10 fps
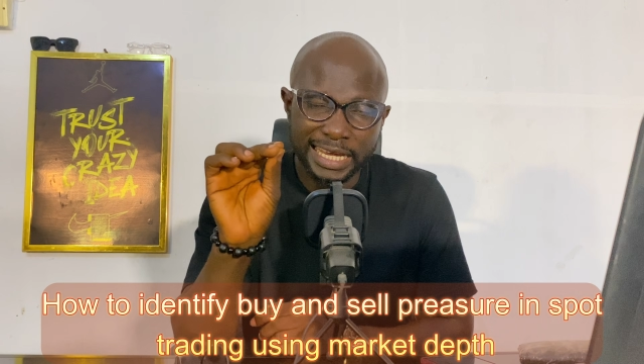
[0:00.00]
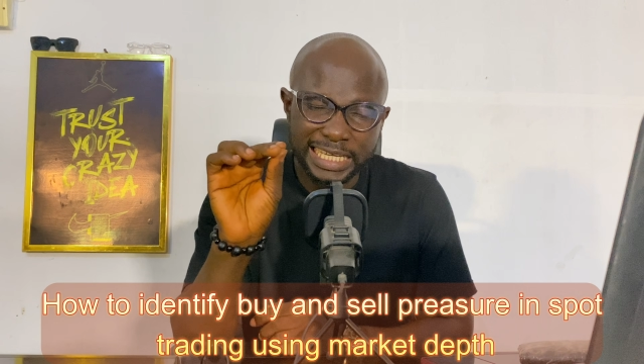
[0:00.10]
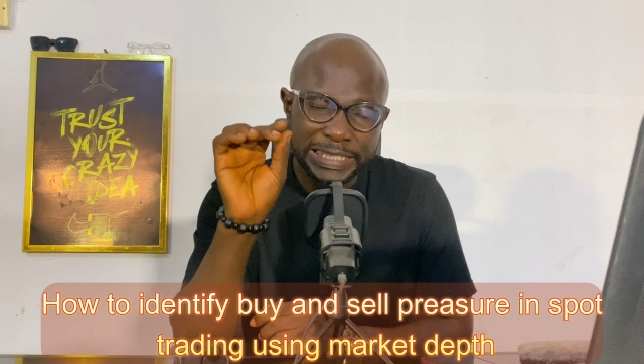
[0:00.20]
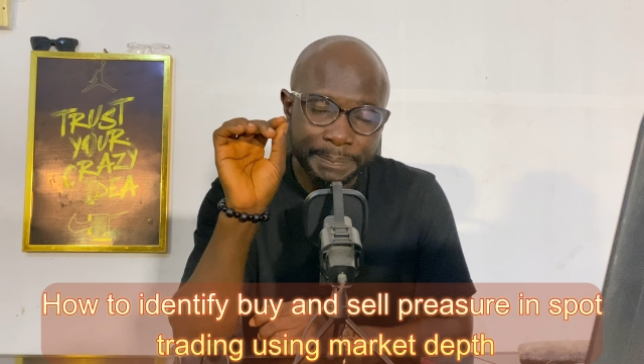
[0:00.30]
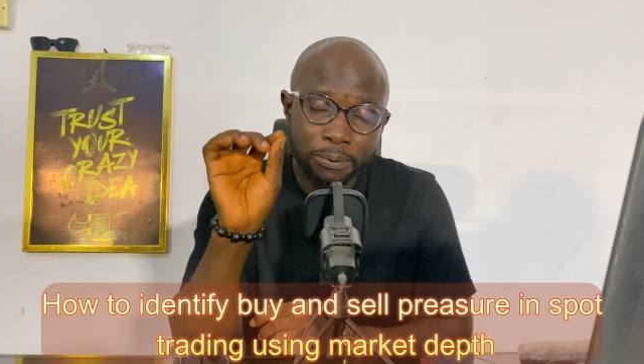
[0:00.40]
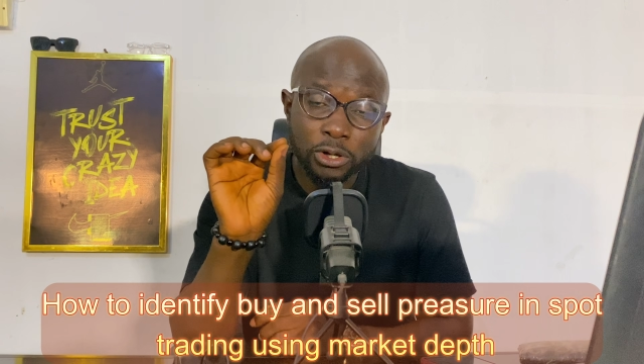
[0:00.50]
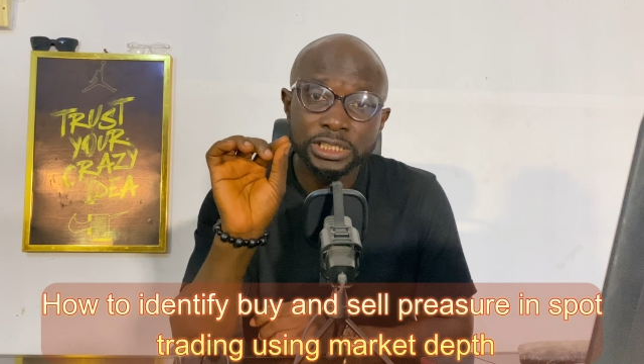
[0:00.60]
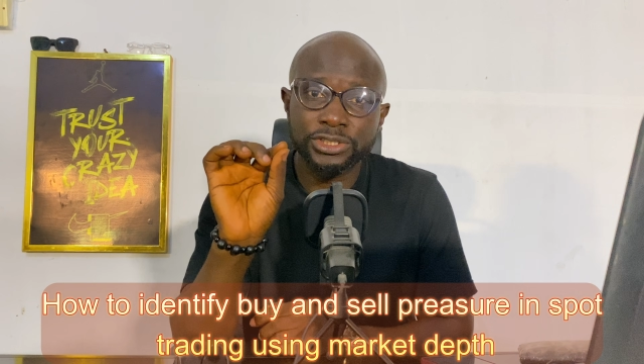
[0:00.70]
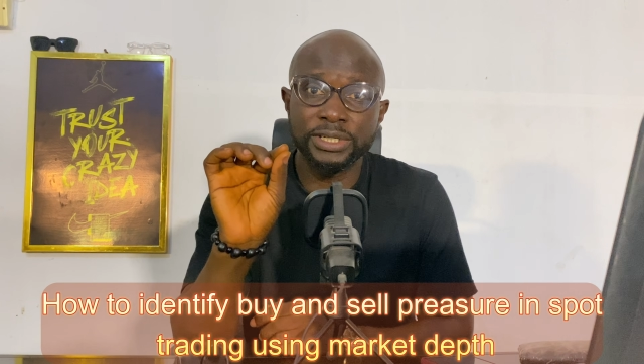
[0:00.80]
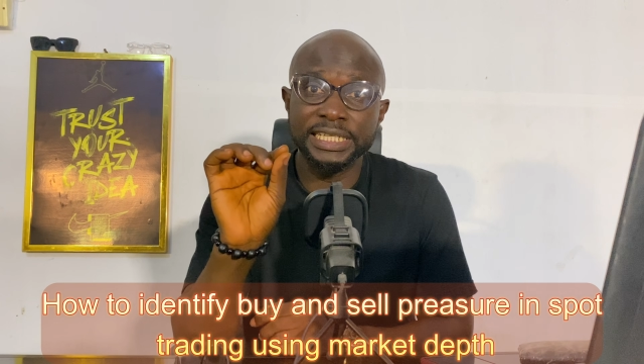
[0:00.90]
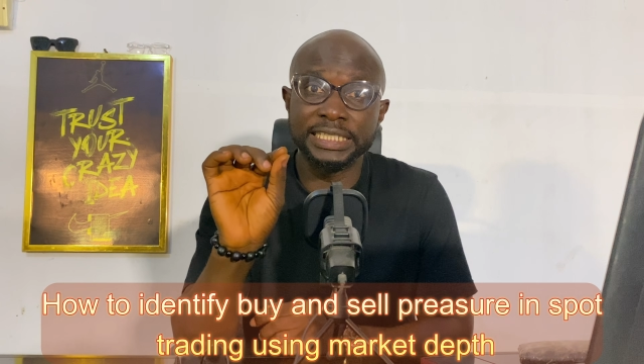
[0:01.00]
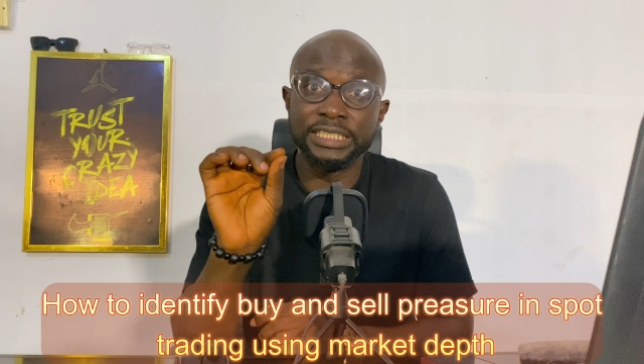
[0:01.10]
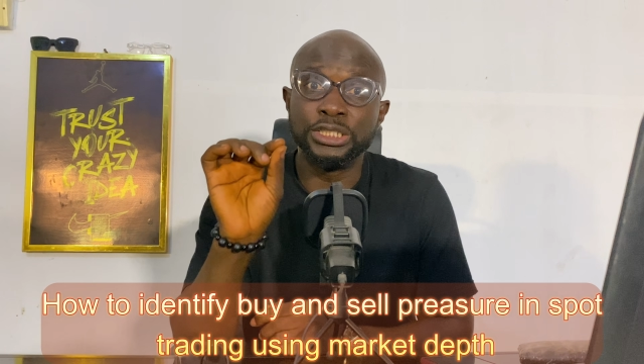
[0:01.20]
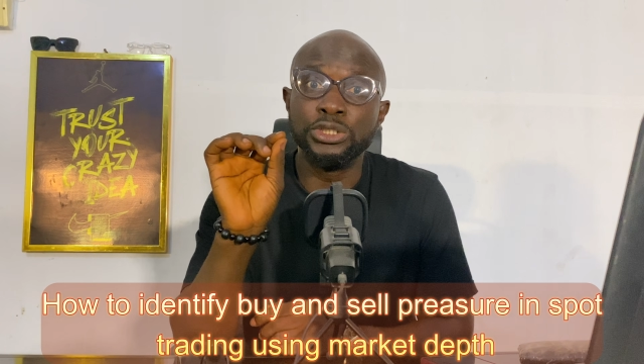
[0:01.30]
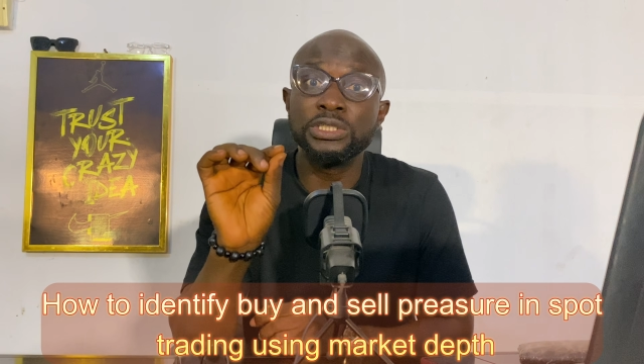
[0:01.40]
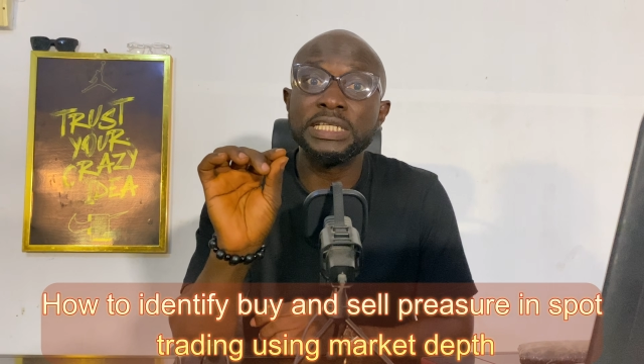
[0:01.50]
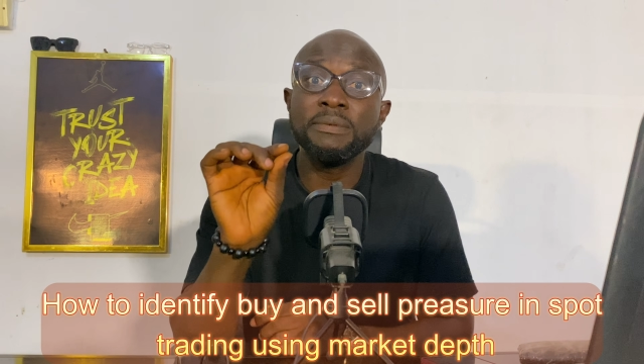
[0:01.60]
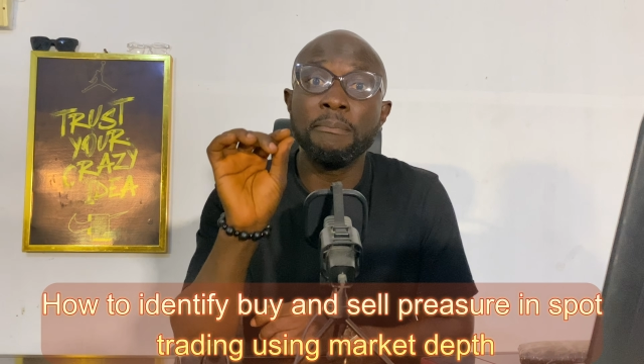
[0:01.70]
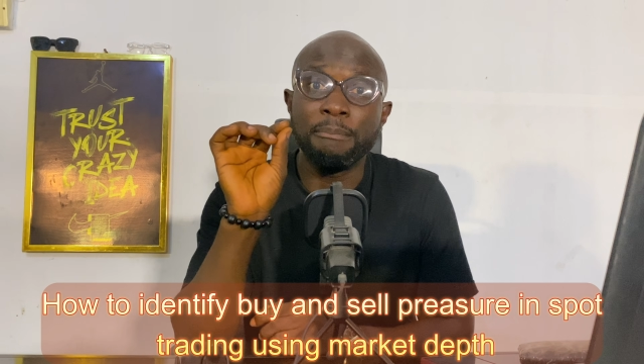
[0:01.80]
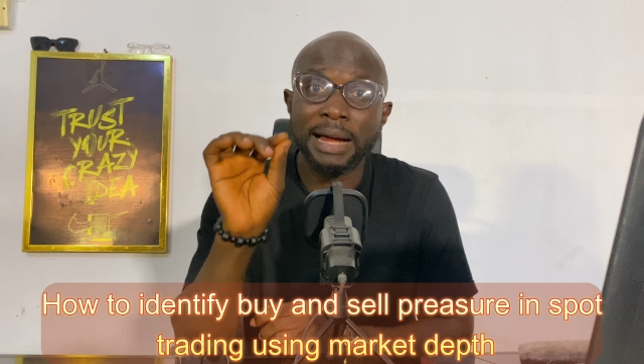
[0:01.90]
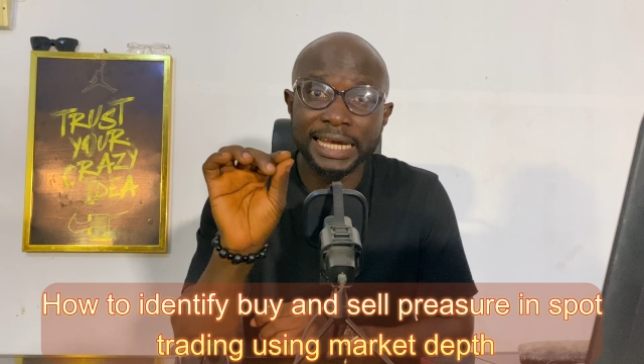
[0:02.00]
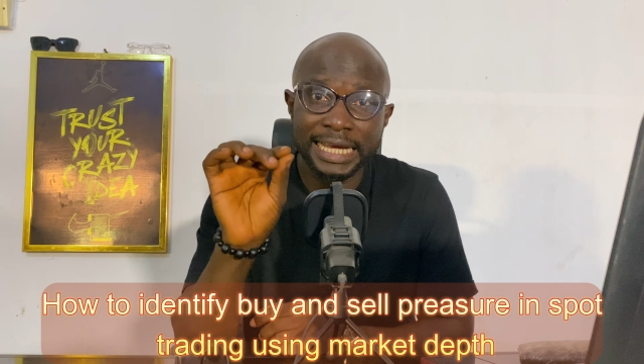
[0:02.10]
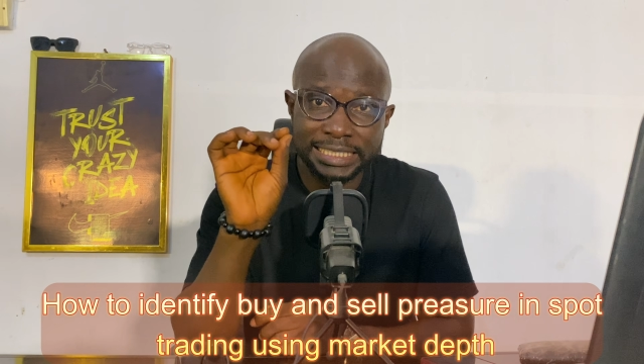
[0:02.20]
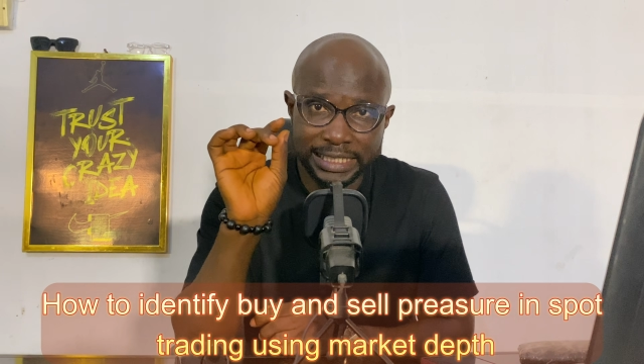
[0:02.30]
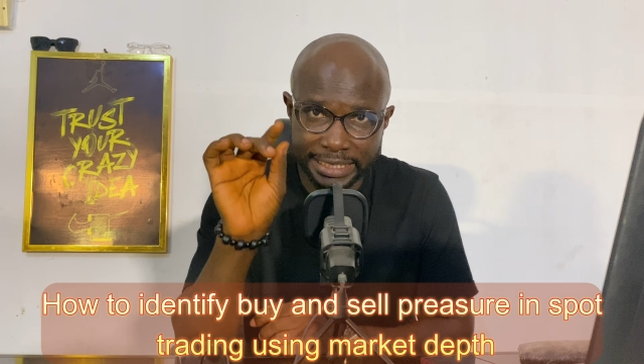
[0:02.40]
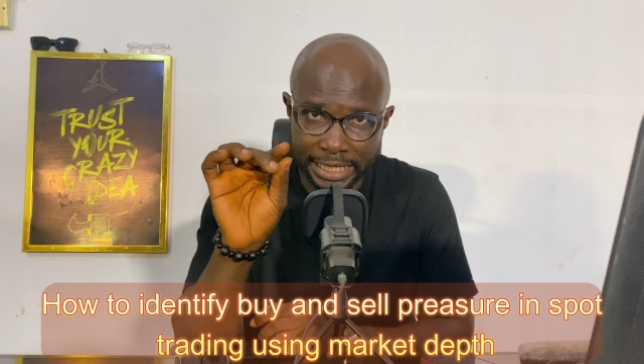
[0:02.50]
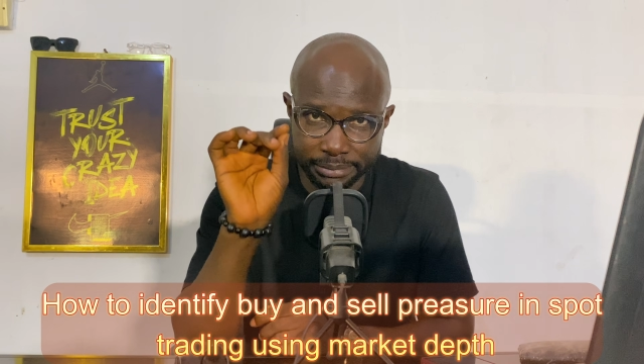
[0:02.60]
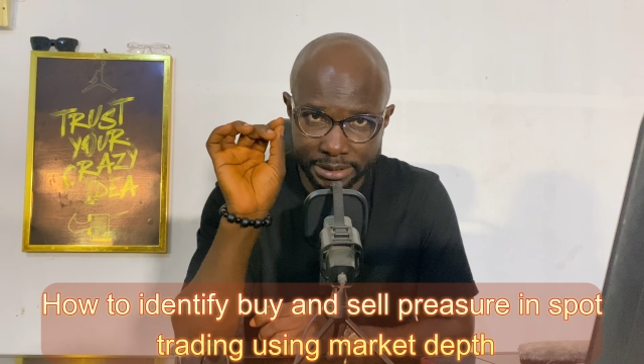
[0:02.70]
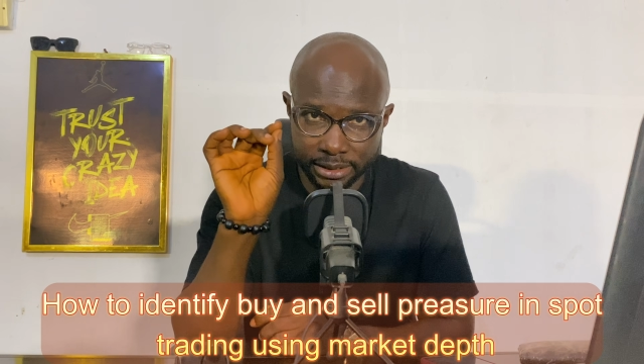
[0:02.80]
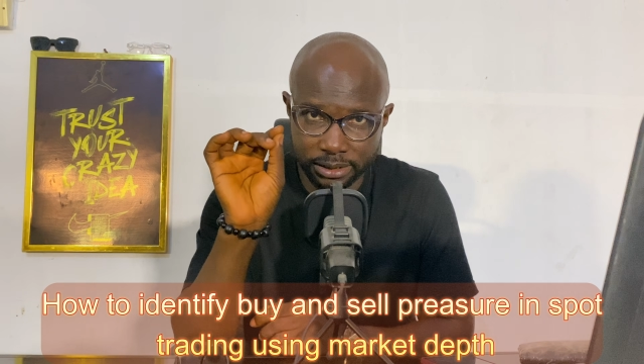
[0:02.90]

in spot trading using market depth.